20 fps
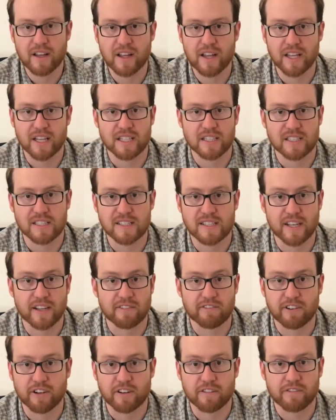and sit
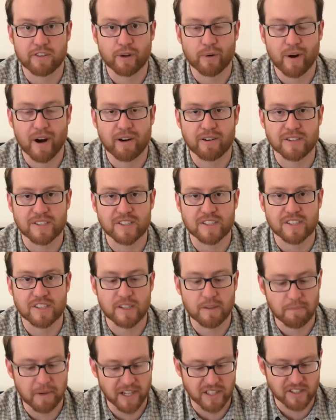for a few hours
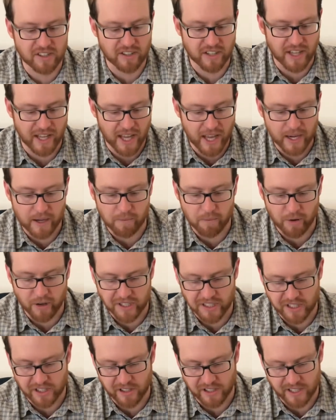just to make sure that any
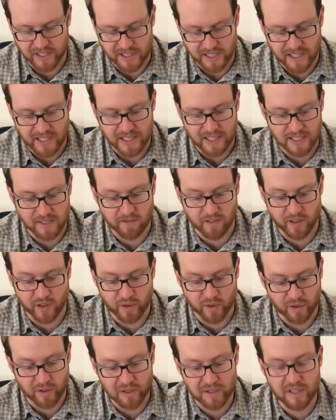moisture that's in this
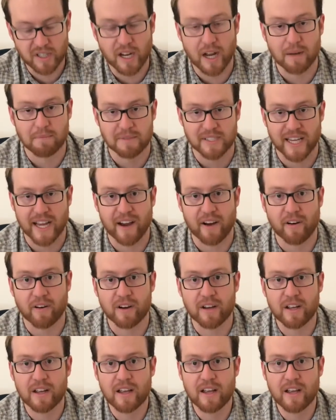flute comes out.